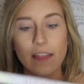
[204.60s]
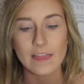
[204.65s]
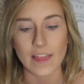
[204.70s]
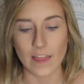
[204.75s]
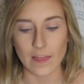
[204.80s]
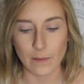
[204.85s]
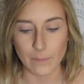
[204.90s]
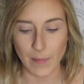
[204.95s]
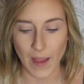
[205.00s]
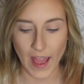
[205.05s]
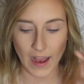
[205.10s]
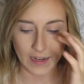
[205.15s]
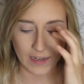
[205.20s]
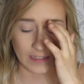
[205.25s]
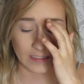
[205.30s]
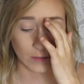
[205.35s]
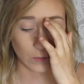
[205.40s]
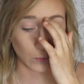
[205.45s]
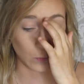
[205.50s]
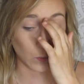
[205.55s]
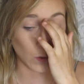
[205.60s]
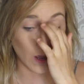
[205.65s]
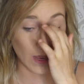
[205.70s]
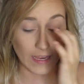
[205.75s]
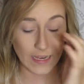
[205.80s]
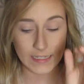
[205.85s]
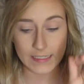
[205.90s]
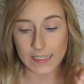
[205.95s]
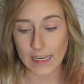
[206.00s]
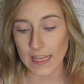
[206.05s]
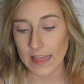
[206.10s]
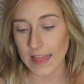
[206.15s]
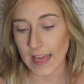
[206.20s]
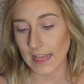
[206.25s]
and then the back is white in